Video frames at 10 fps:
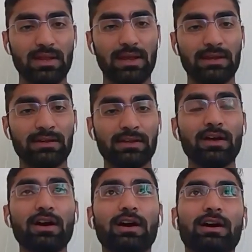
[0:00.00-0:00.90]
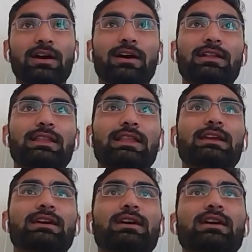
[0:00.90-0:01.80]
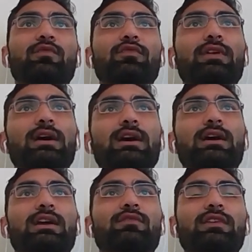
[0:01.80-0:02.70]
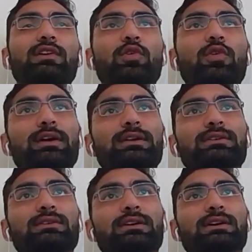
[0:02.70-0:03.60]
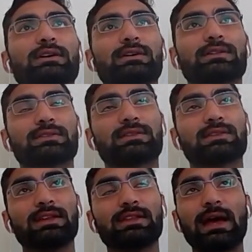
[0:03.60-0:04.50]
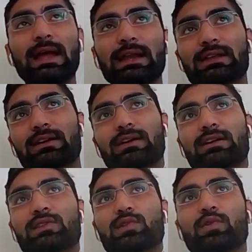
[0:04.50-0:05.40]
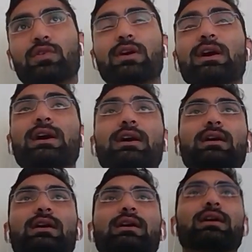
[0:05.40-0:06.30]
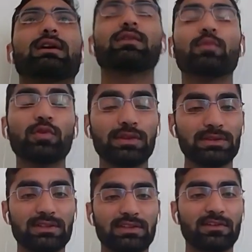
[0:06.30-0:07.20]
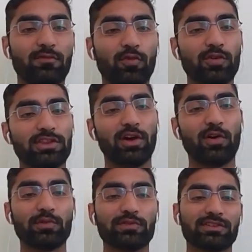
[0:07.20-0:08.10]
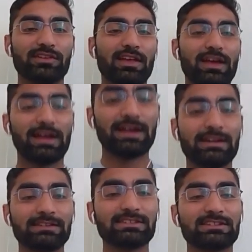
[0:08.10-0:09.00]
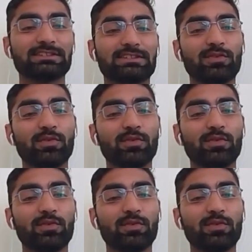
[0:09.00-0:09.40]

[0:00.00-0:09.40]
And if we go and see that, her moon is in the fourth house, and she